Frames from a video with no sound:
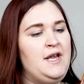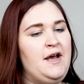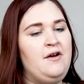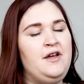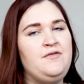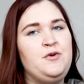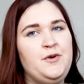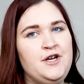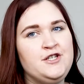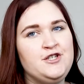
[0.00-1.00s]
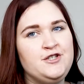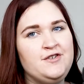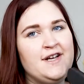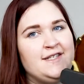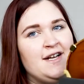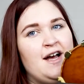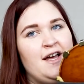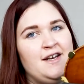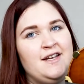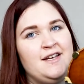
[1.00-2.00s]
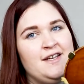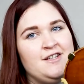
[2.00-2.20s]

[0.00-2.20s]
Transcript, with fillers: Now, if you put your shoulder rest on